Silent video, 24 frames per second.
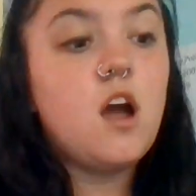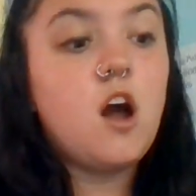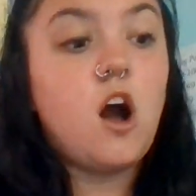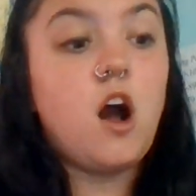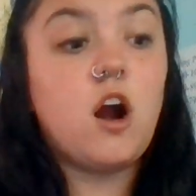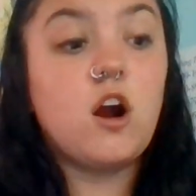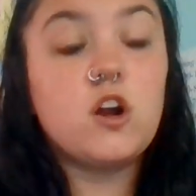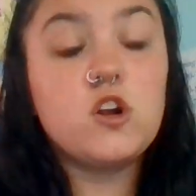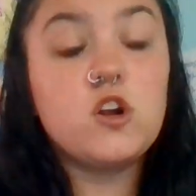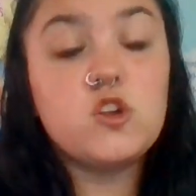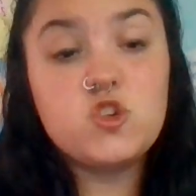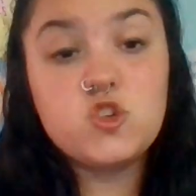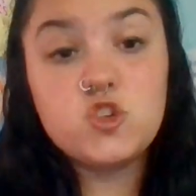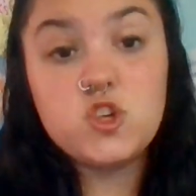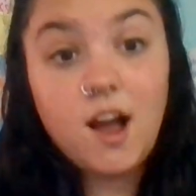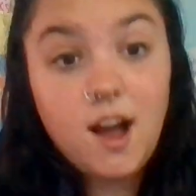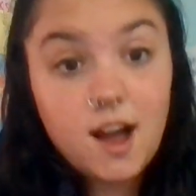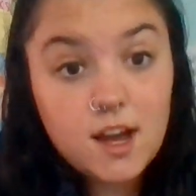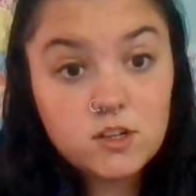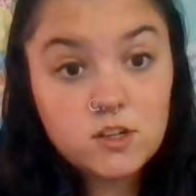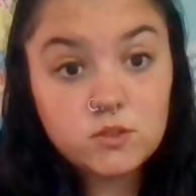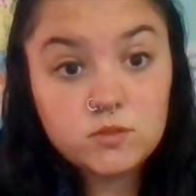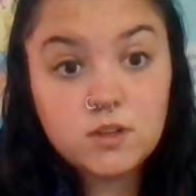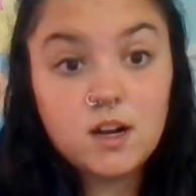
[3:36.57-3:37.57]
Our
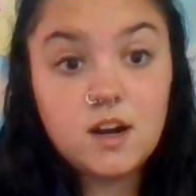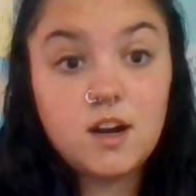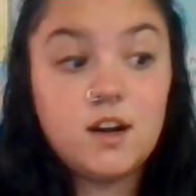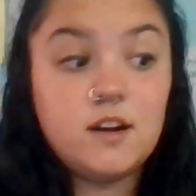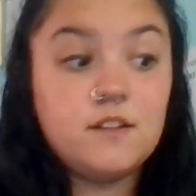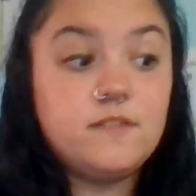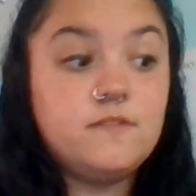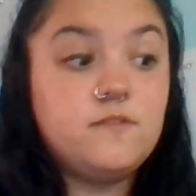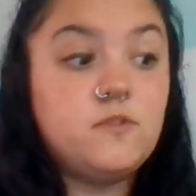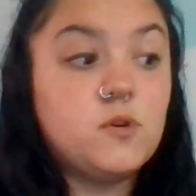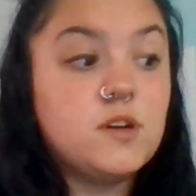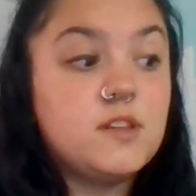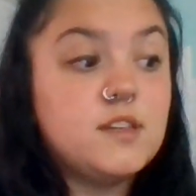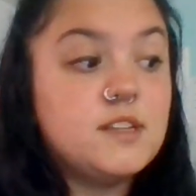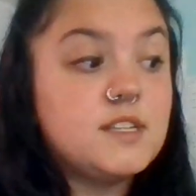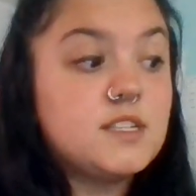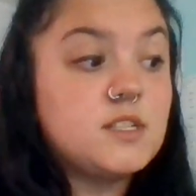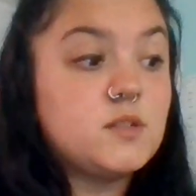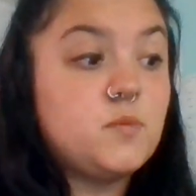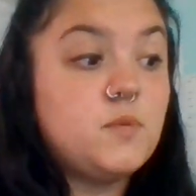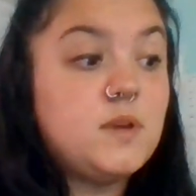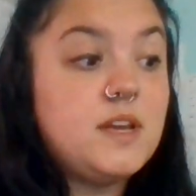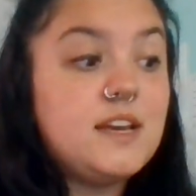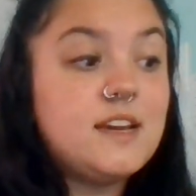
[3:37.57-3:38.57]
genre for
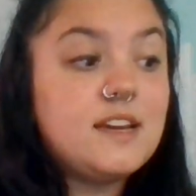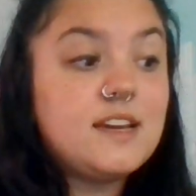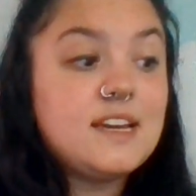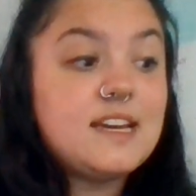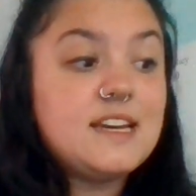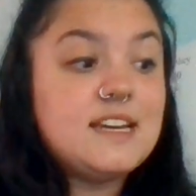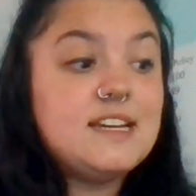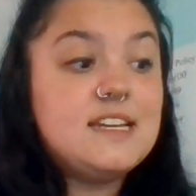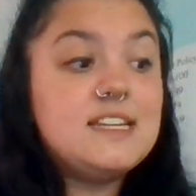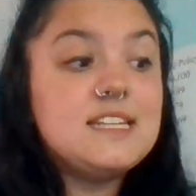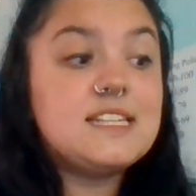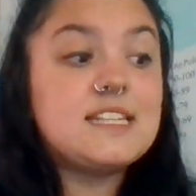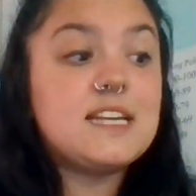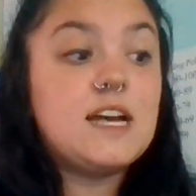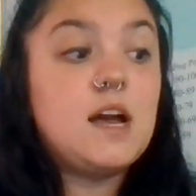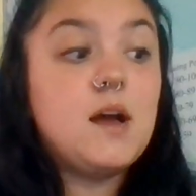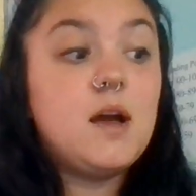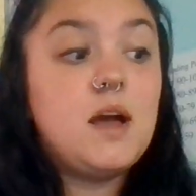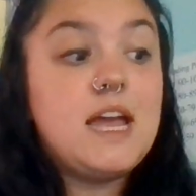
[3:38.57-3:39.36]
this week is